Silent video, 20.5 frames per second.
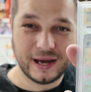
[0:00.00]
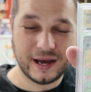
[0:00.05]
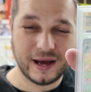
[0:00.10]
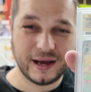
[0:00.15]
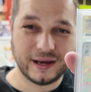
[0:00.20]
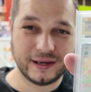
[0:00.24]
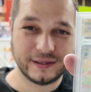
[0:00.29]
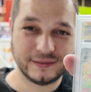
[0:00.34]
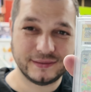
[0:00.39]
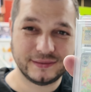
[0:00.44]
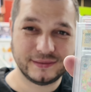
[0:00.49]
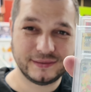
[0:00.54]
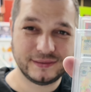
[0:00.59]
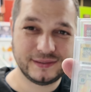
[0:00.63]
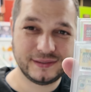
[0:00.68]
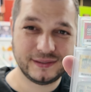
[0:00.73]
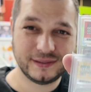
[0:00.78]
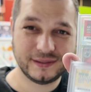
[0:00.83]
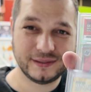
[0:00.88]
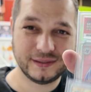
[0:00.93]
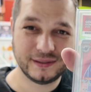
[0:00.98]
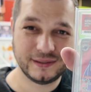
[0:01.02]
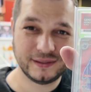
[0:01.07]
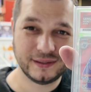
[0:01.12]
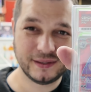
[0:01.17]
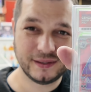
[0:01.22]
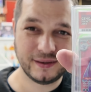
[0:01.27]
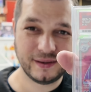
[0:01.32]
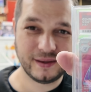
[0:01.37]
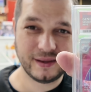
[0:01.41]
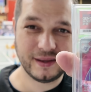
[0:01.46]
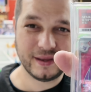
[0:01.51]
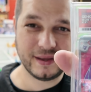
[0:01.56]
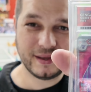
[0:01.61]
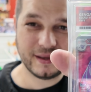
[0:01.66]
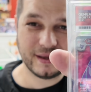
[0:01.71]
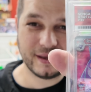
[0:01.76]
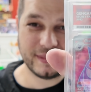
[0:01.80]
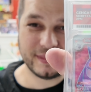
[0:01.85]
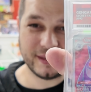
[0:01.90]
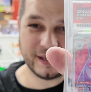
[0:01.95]
And
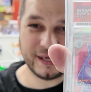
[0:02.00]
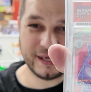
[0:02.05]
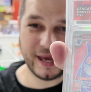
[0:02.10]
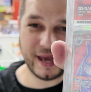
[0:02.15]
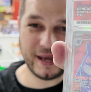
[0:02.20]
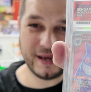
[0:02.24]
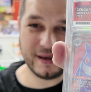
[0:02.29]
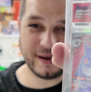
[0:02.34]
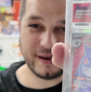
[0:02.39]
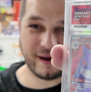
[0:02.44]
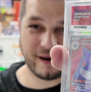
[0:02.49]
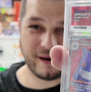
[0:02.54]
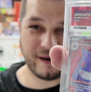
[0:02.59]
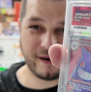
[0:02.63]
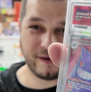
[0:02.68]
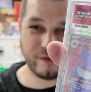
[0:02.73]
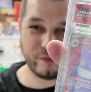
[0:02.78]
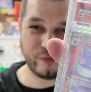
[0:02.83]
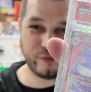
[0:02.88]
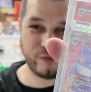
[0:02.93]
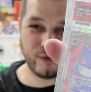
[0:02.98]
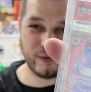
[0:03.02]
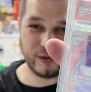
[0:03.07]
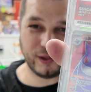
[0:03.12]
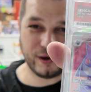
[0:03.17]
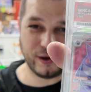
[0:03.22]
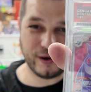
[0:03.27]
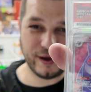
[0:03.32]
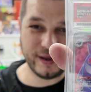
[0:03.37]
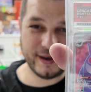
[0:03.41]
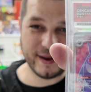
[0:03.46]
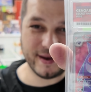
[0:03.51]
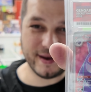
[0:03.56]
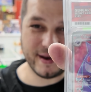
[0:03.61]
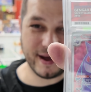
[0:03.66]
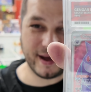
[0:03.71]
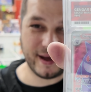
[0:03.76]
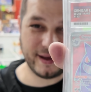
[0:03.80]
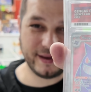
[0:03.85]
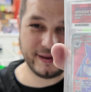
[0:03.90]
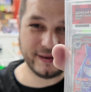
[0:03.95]
the Gengar full art in a
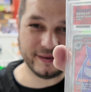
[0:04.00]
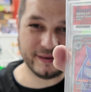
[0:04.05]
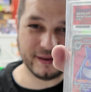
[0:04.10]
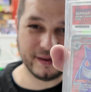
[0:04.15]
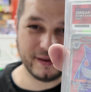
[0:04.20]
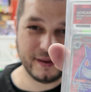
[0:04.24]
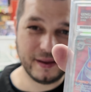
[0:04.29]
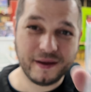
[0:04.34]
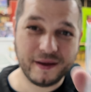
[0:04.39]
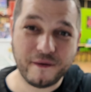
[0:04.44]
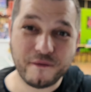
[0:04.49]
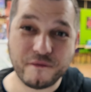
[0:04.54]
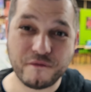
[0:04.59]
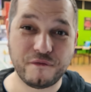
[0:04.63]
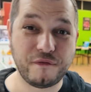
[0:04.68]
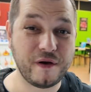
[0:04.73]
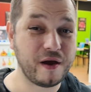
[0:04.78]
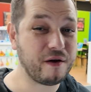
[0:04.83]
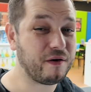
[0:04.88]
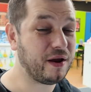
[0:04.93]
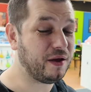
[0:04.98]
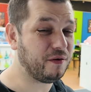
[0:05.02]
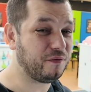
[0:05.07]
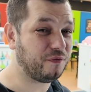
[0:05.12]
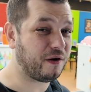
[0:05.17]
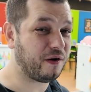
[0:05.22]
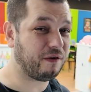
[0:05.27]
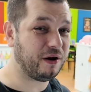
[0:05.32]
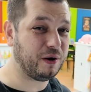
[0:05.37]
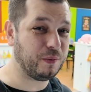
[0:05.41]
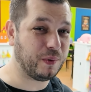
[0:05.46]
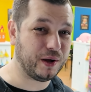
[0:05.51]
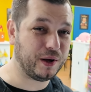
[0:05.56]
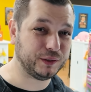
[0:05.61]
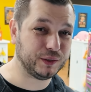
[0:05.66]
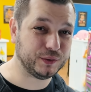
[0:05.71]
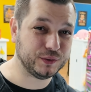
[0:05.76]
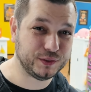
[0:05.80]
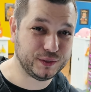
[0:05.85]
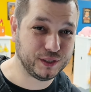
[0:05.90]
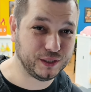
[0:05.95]
9. Very, very well
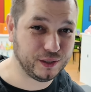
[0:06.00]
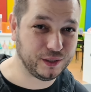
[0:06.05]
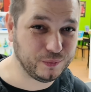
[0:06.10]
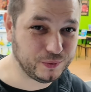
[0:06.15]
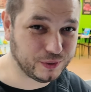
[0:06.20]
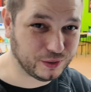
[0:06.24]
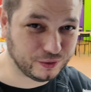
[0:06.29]
done to you.